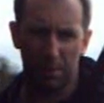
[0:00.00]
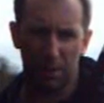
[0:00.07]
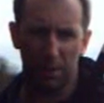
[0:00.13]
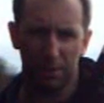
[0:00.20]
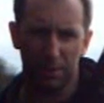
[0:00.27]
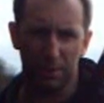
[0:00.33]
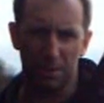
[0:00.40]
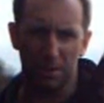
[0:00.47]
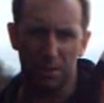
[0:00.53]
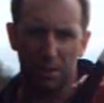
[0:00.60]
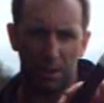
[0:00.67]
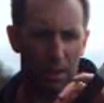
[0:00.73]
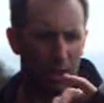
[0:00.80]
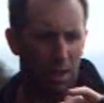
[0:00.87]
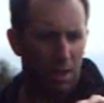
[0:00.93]
markers.
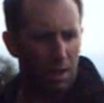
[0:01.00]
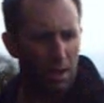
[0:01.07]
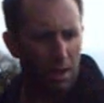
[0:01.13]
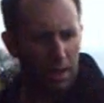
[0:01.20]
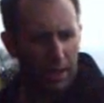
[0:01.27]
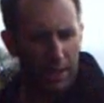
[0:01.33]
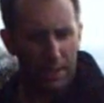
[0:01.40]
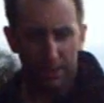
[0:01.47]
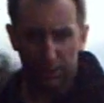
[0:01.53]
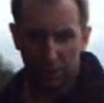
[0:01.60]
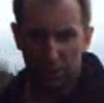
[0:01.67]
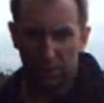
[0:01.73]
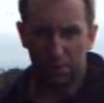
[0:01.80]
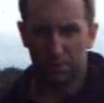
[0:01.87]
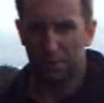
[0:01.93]
In
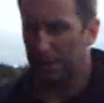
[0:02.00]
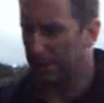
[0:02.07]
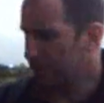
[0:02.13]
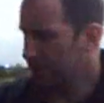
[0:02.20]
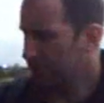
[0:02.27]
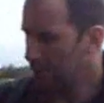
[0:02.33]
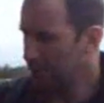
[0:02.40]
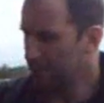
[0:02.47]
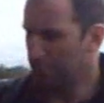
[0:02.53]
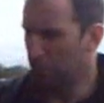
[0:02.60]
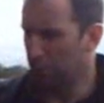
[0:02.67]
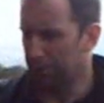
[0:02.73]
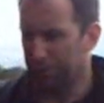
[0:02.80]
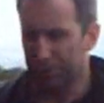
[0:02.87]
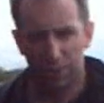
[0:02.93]
canoeing, it's really
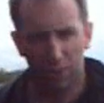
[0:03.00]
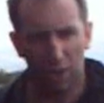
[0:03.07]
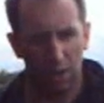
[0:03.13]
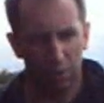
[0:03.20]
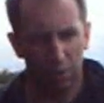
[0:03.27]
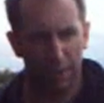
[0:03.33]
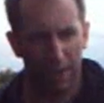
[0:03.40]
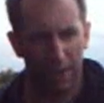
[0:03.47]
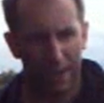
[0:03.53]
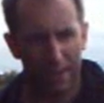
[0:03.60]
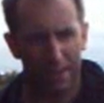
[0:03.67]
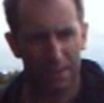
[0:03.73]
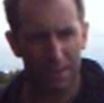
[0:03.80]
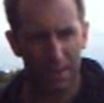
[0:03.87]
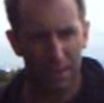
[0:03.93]
important that you hold your
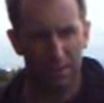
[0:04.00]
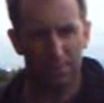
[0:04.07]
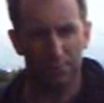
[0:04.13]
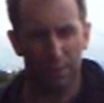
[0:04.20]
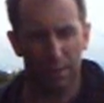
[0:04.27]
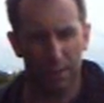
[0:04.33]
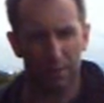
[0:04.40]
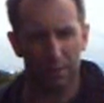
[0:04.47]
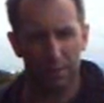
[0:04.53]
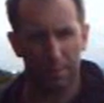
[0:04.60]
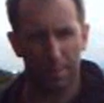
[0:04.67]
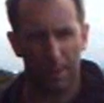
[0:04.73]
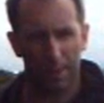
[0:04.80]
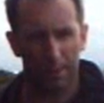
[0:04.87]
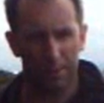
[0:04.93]
hand evenly on
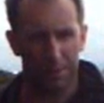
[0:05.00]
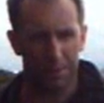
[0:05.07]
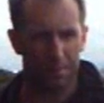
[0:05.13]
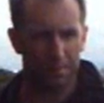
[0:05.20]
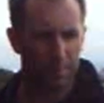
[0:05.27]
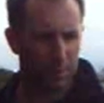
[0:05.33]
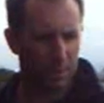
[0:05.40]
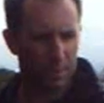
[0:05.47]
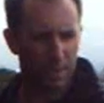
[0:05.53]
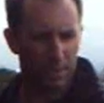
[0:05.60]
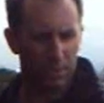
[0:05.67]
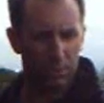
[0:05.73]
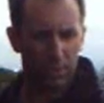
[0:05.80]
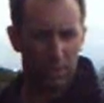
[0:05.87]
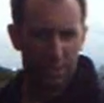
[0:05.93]
the paddles, because
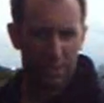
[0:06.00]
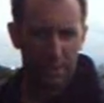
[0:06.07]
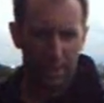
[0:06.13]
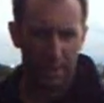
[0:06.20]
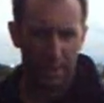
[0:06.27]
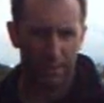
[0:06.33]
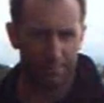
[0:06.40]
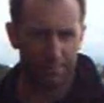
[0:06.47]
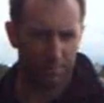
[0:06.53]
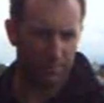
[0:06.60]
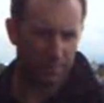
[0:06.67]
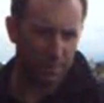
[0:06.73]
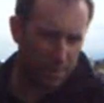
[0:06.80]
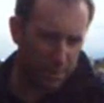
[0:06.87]
then you get the same